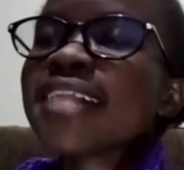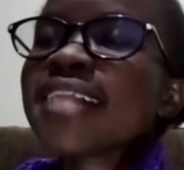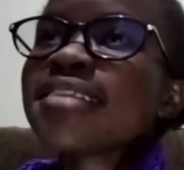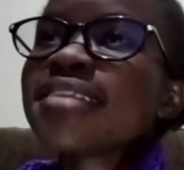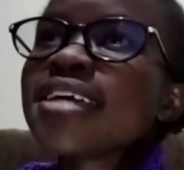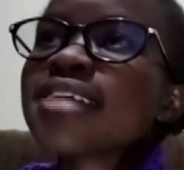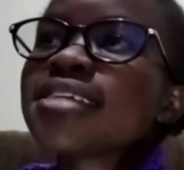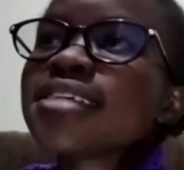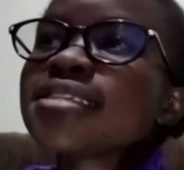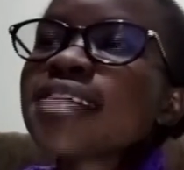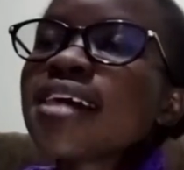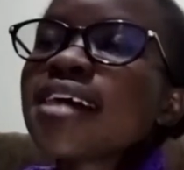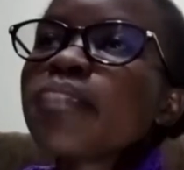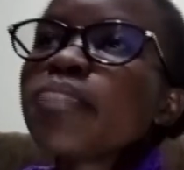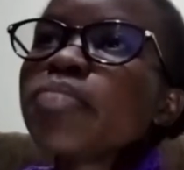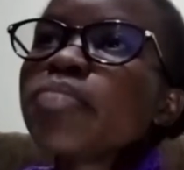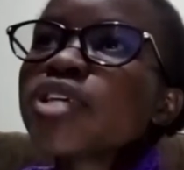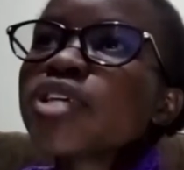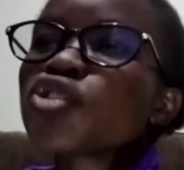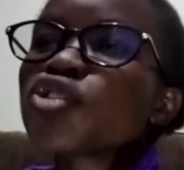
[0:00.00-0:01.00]
there is
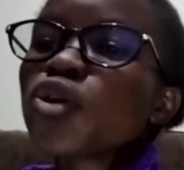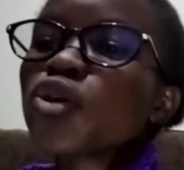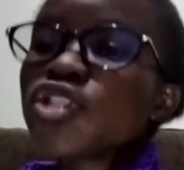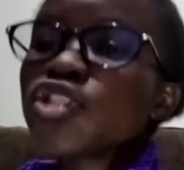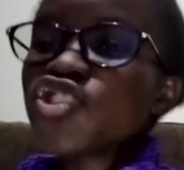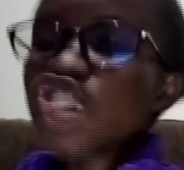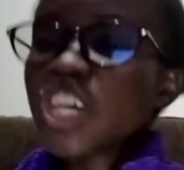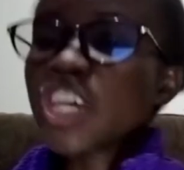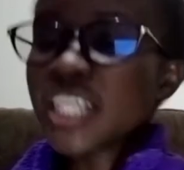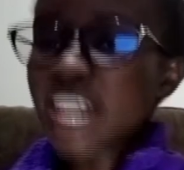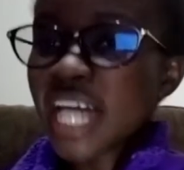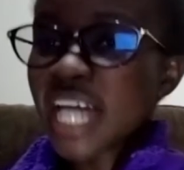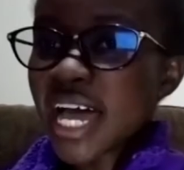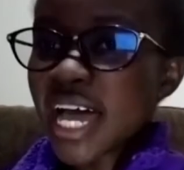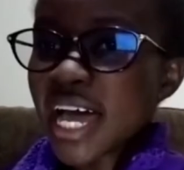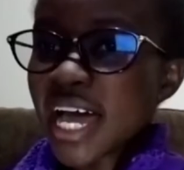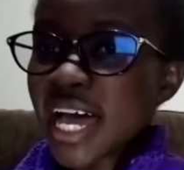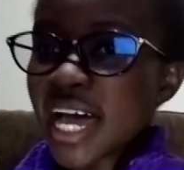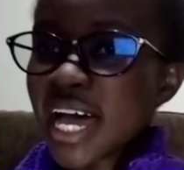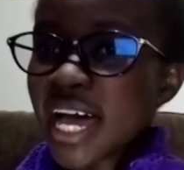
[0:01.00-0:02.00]
a bit on gender
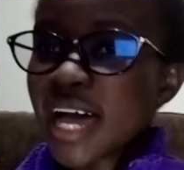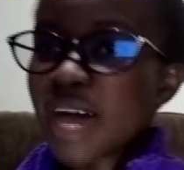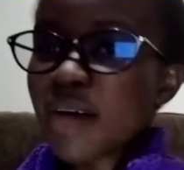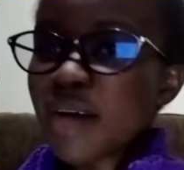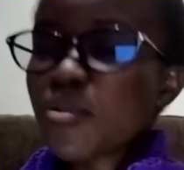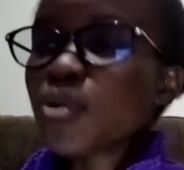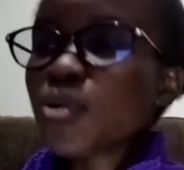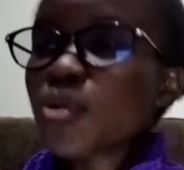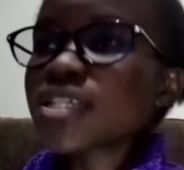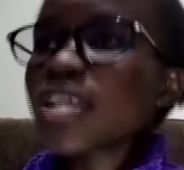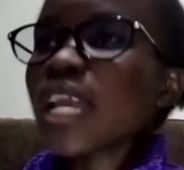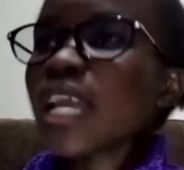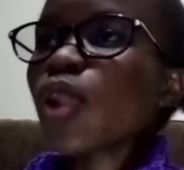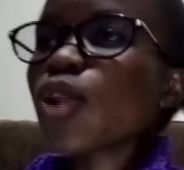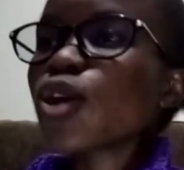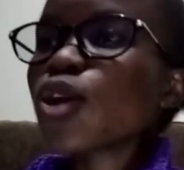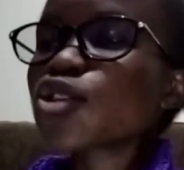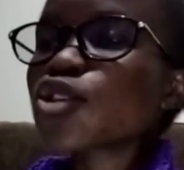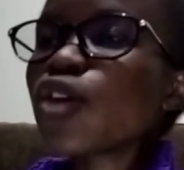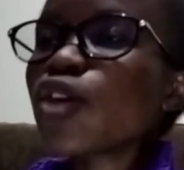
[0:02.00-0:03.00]
um, because a
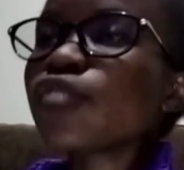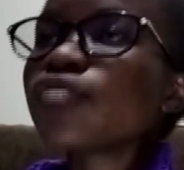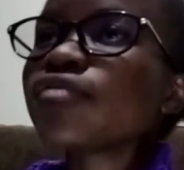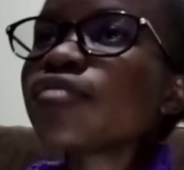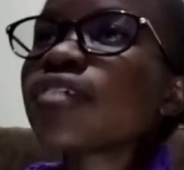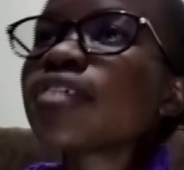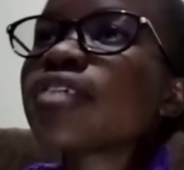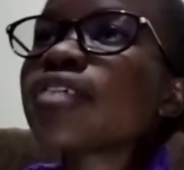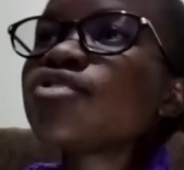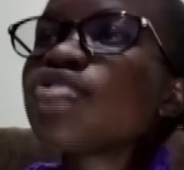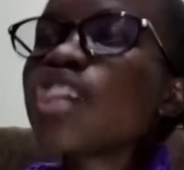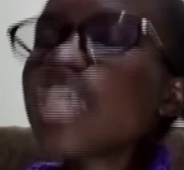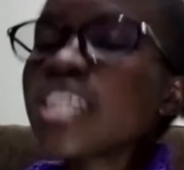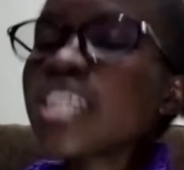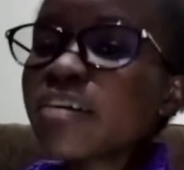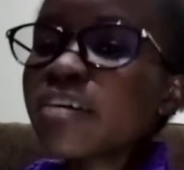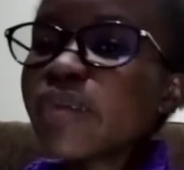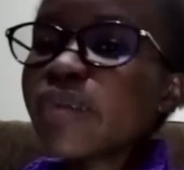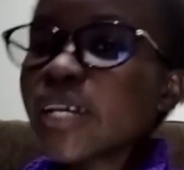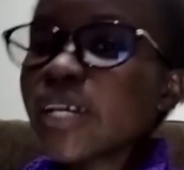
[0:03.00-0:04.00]
lot of
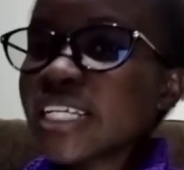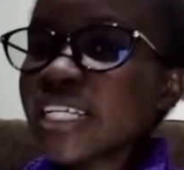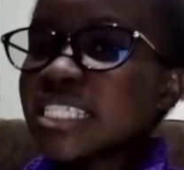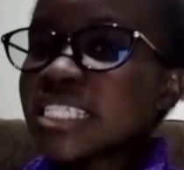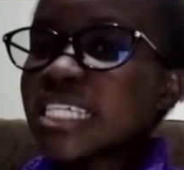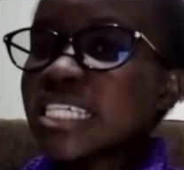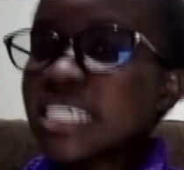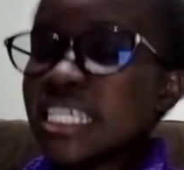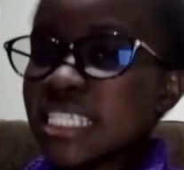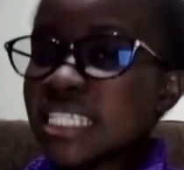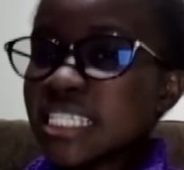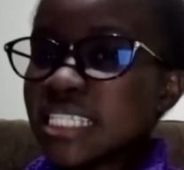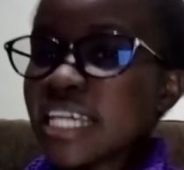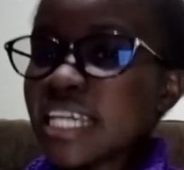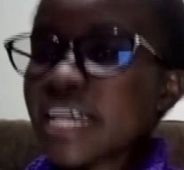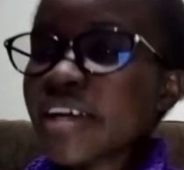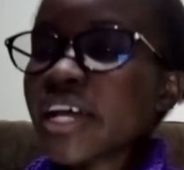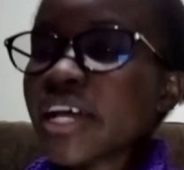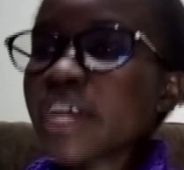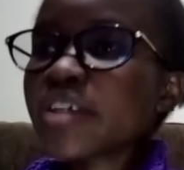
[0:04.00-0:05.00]
gender violence cases
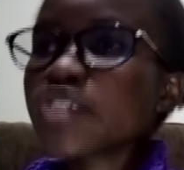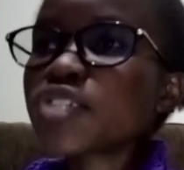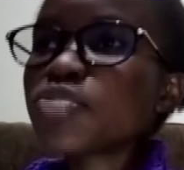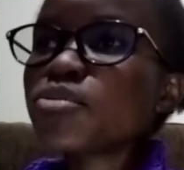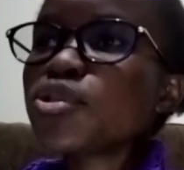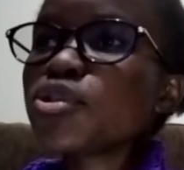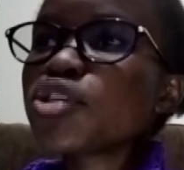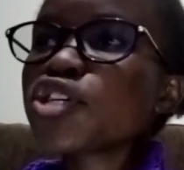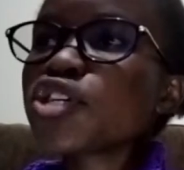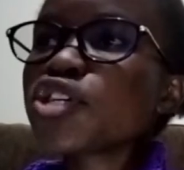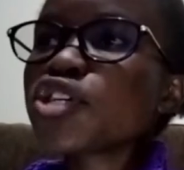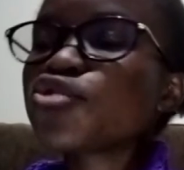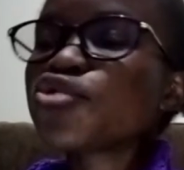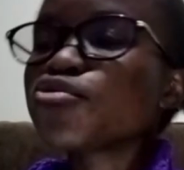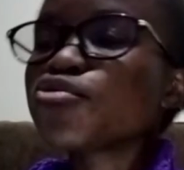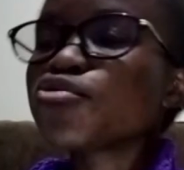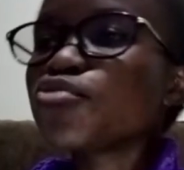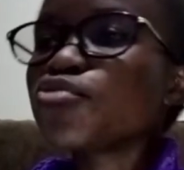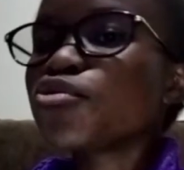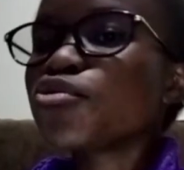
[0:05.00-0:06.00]
are attributed
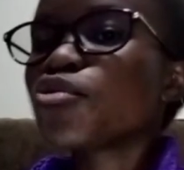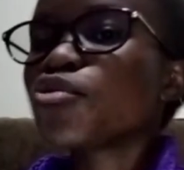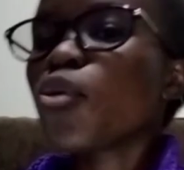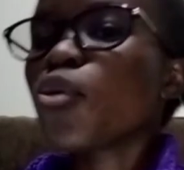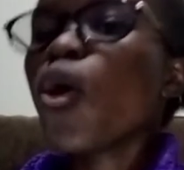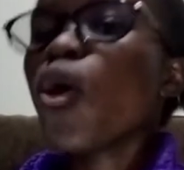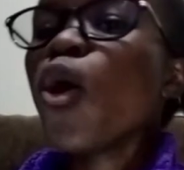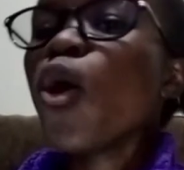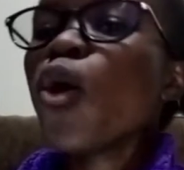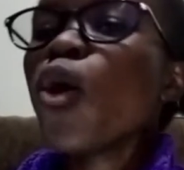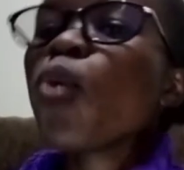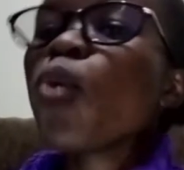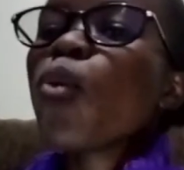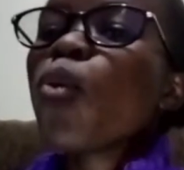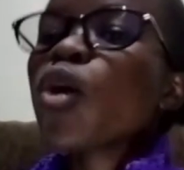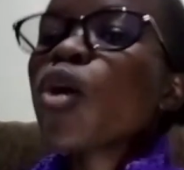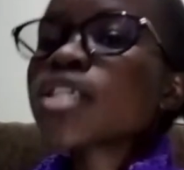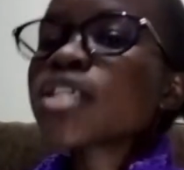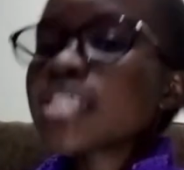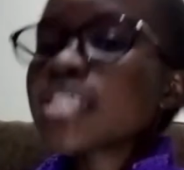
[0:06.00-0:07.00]
to you know
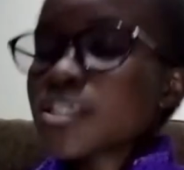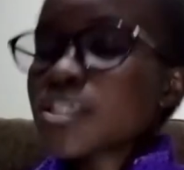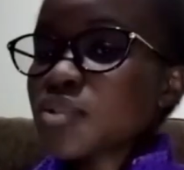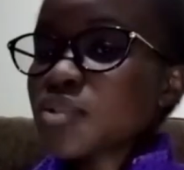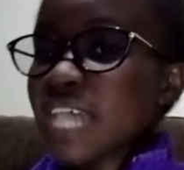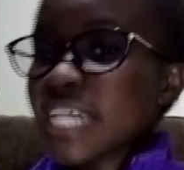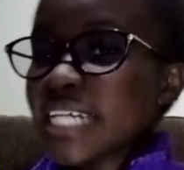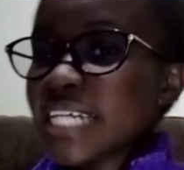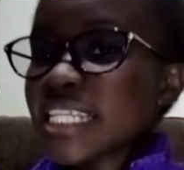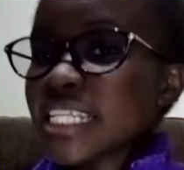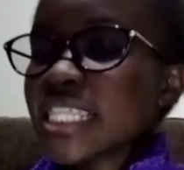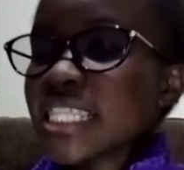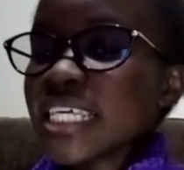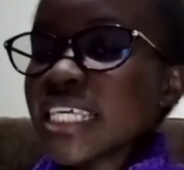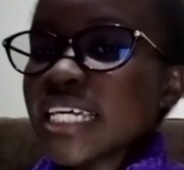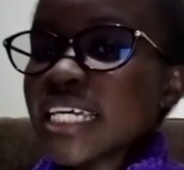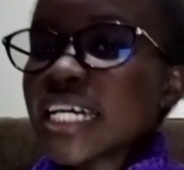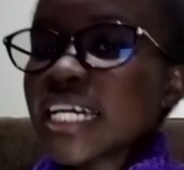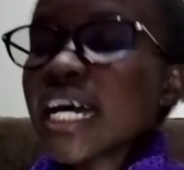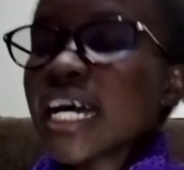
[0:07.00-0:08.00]
what the society
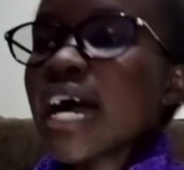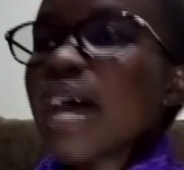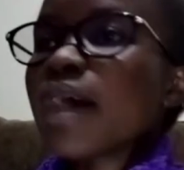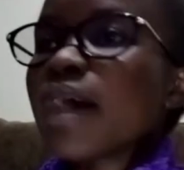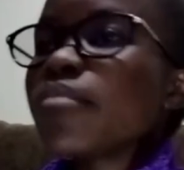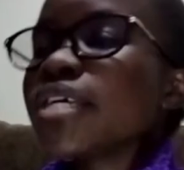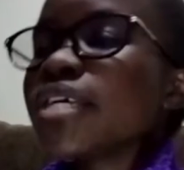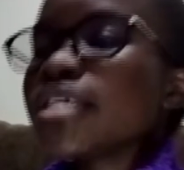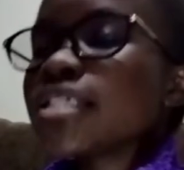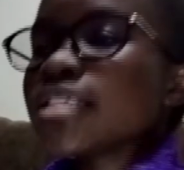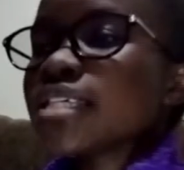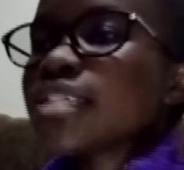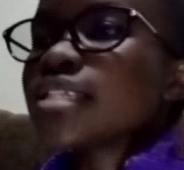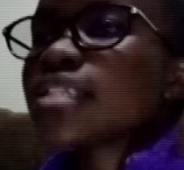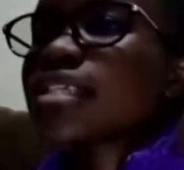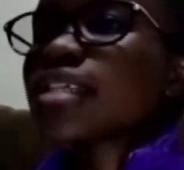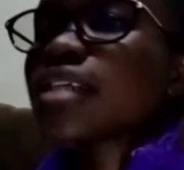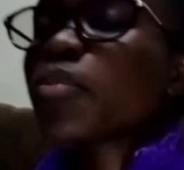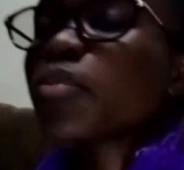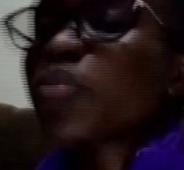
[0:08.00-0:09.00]
think um, is, is,
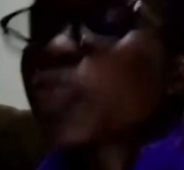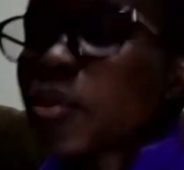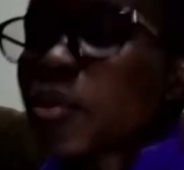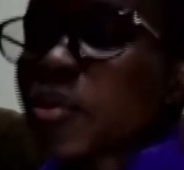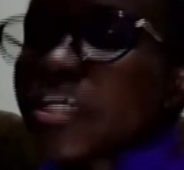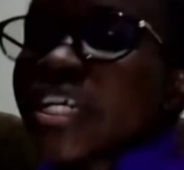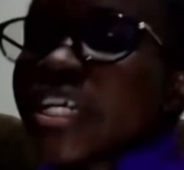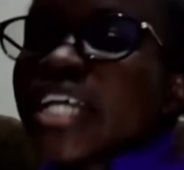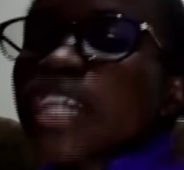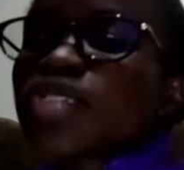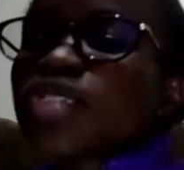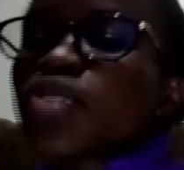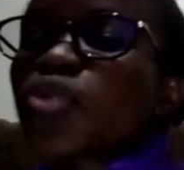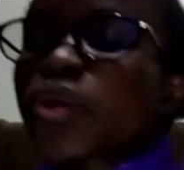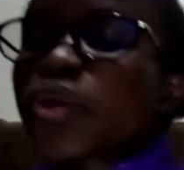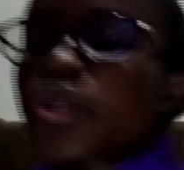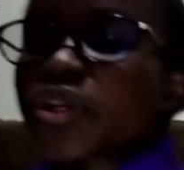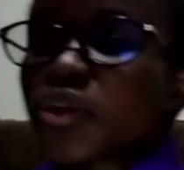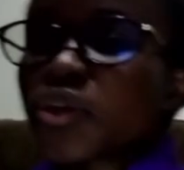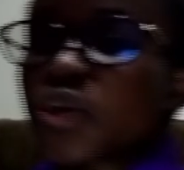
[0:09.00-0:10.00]
is, appropriate
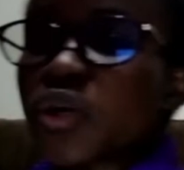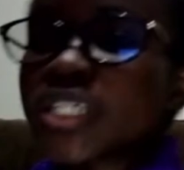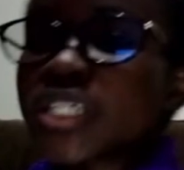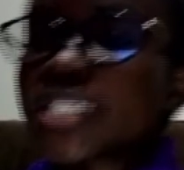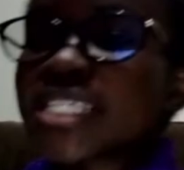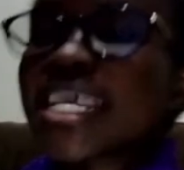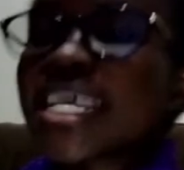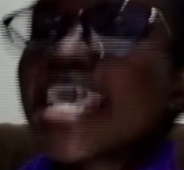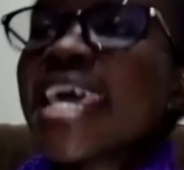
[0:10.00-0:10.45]
or not,